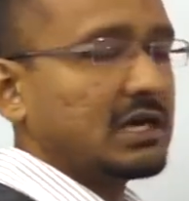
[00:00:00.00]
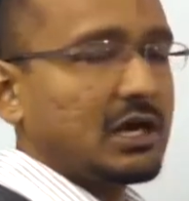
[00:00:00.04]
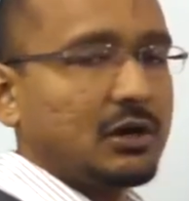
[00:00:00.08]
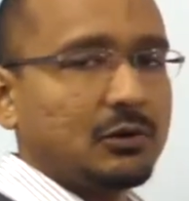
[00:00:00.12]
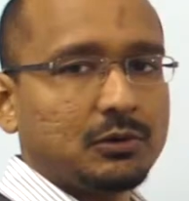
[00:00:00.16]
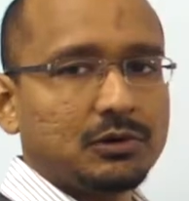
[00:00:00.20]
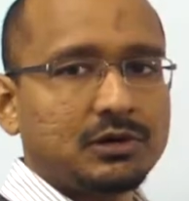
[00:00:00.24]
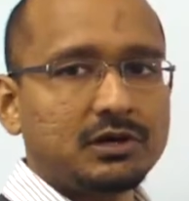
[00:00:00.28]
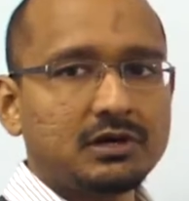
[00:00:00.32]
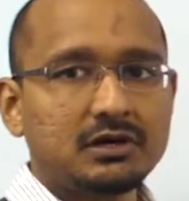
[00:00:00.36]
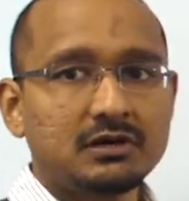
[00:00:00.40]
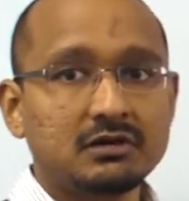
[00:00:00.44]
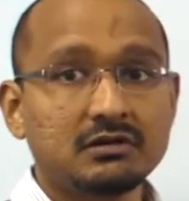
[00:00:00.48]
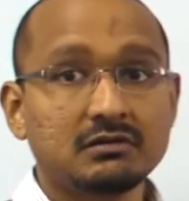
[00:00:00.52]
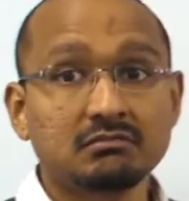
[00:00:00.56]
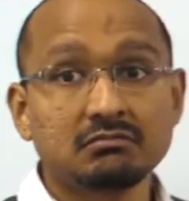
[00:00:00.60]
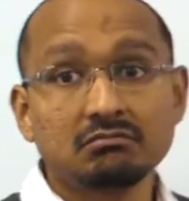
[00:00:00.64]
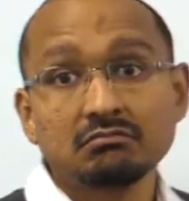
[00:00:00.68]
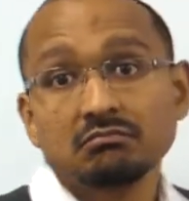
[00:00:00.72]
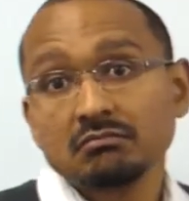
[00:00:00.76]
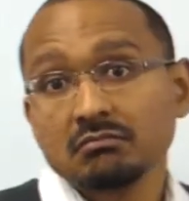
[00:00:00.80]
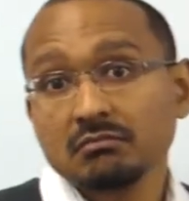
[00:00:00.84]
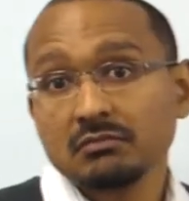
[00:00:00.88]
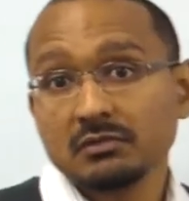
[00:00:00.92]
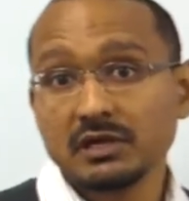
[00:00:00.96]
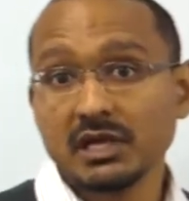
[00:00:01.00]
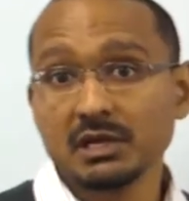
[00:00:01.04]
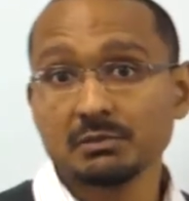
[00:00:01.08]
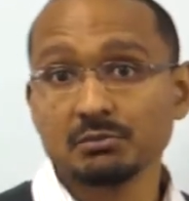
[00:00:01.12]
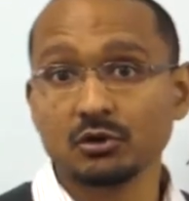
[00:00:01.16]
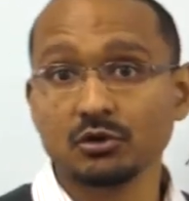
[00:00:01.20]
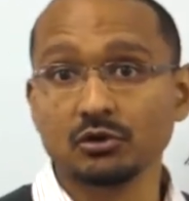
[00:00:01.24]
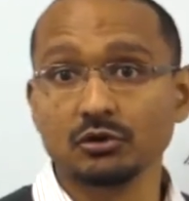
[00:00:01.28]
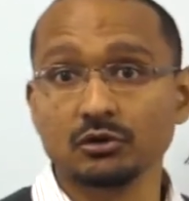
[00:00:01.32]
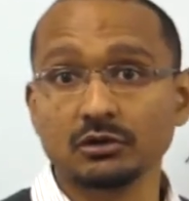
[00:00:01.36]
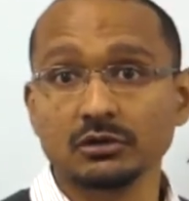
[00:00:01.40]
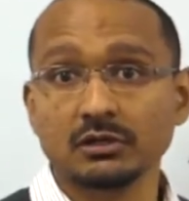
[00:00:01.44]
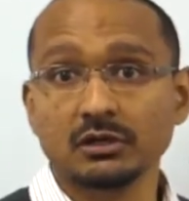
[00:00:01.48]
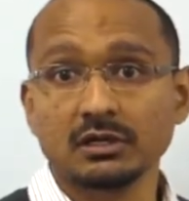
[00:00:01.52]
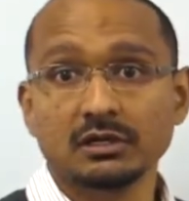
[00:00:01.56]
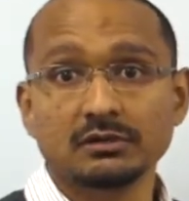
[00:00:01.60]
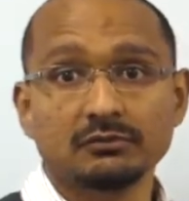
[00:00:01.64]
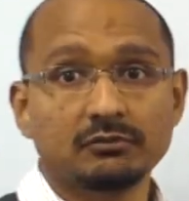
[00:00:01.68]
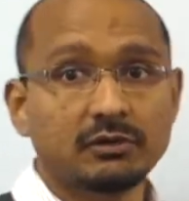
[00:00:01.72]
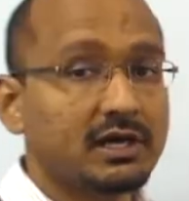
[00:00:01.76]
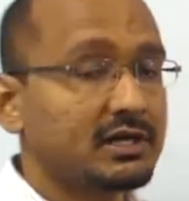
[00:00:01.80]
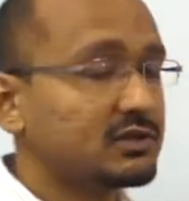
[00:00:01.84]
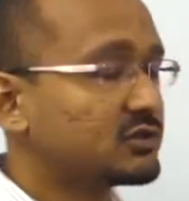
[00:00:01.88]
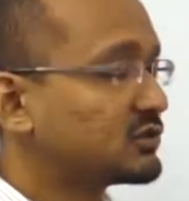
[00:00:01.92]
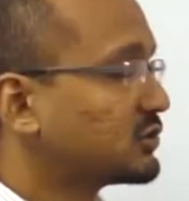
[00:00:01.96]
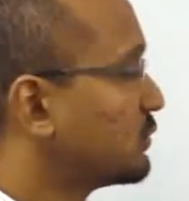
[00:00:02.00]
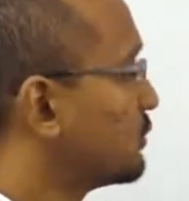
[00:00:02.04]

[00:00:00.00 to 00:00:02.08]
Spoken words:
in our neighborhood, right?